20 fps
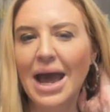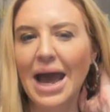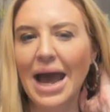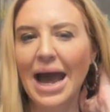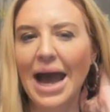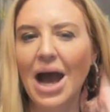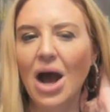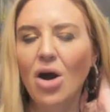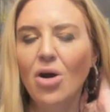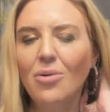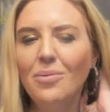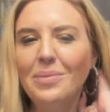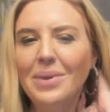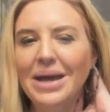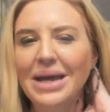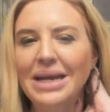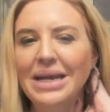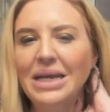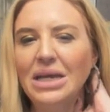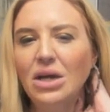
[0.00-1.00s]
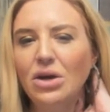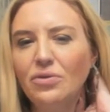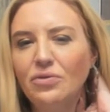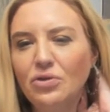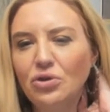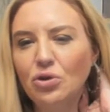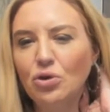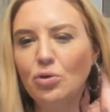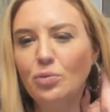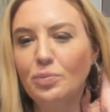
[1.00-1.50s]
How many of
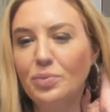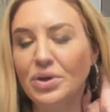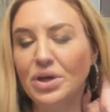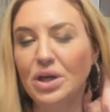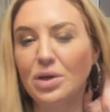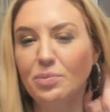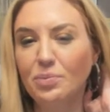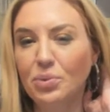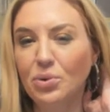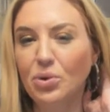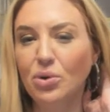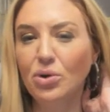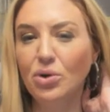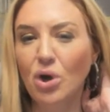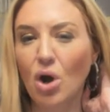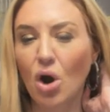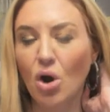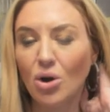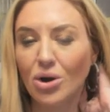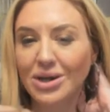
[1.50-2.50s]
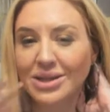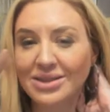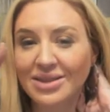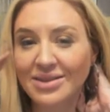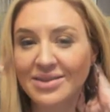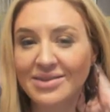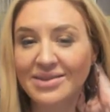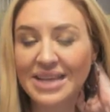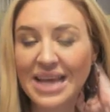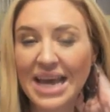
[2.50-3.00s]
you people are in the
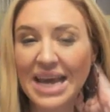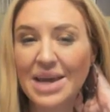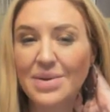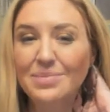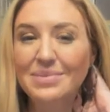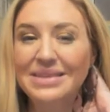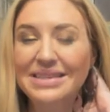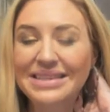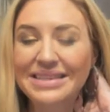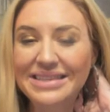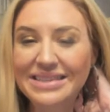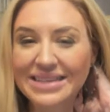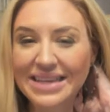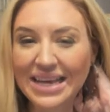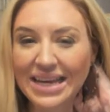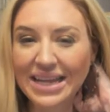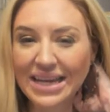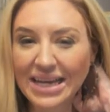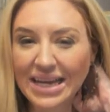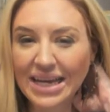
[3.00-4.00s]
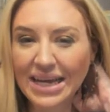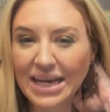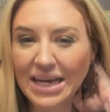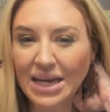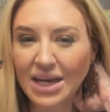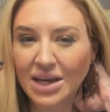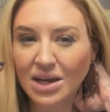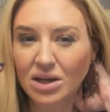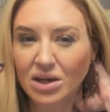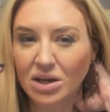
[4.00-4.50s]
same
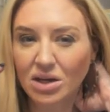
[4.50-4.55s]
city